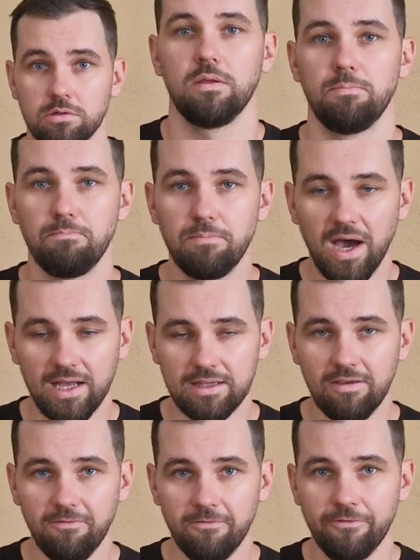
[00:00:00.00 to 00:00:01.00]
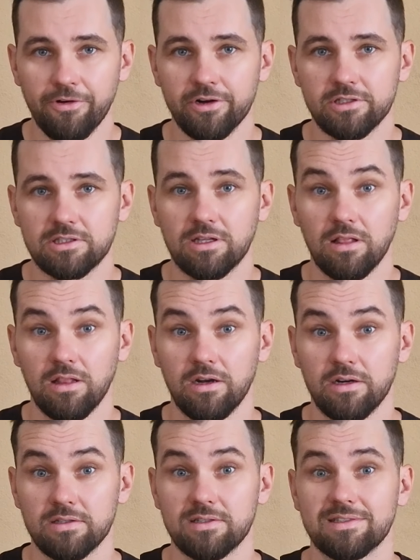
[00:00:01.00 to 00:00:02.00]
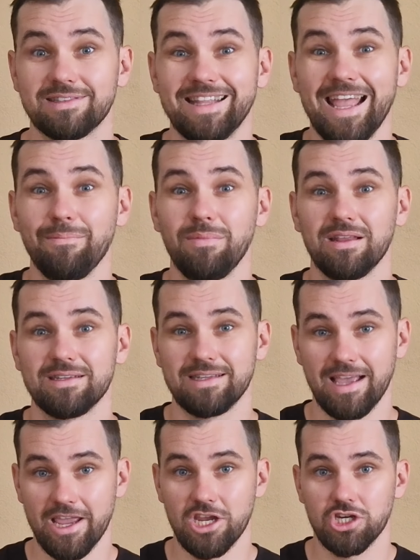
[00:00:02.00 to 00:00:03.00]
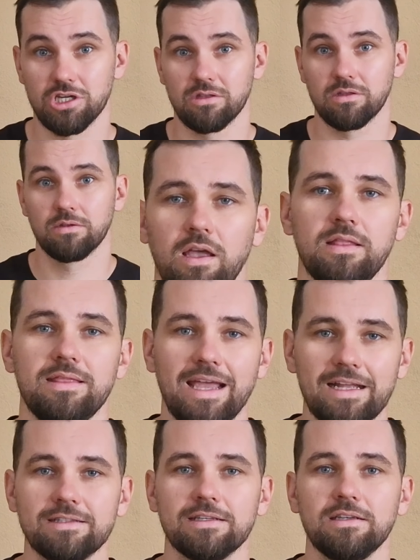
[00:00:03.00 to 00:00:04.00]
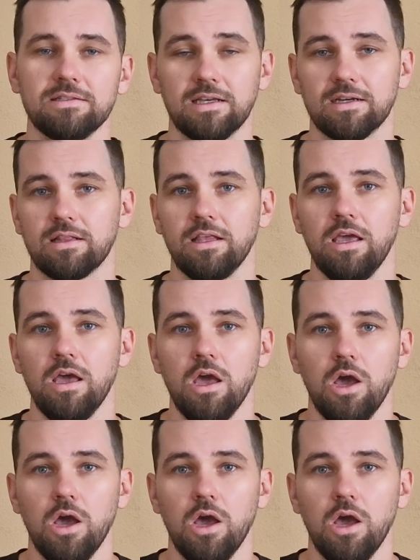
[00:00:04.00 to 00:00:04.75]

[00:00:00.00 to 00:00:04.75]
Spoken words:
The body first learns stabilization, and that's exactly